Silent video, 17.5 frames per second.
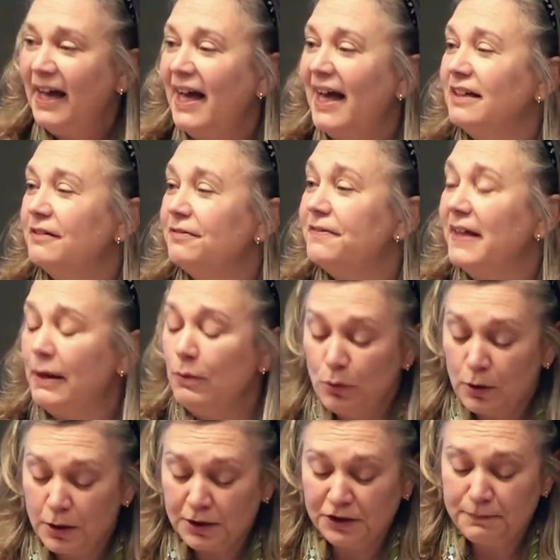and if they
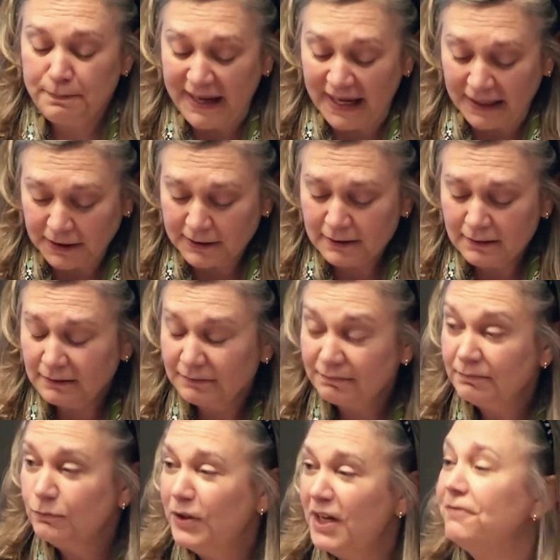worked better,
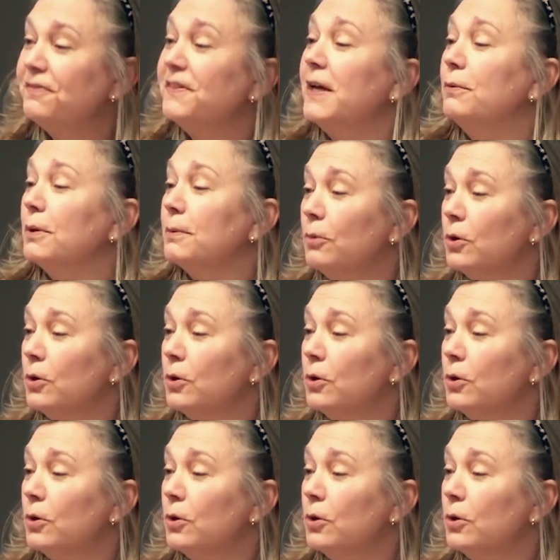if they were